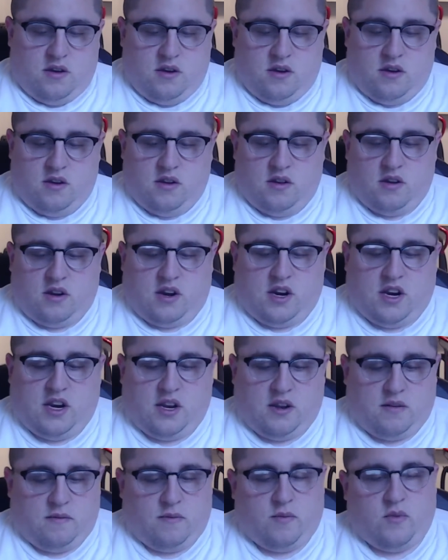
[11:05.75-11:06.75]
Alright,
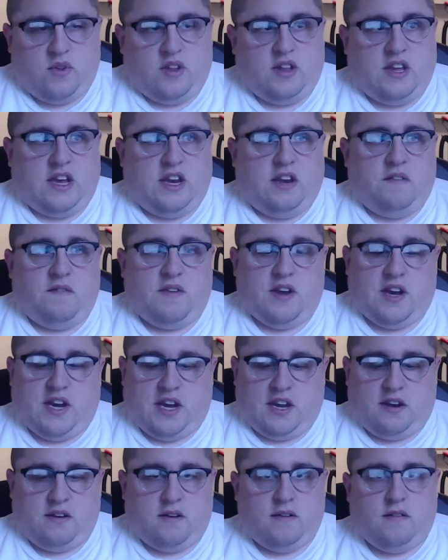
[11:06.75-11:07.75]
then you've
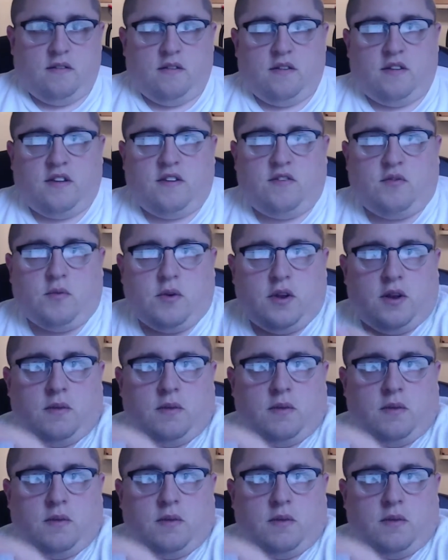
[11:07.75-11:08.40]
got this one.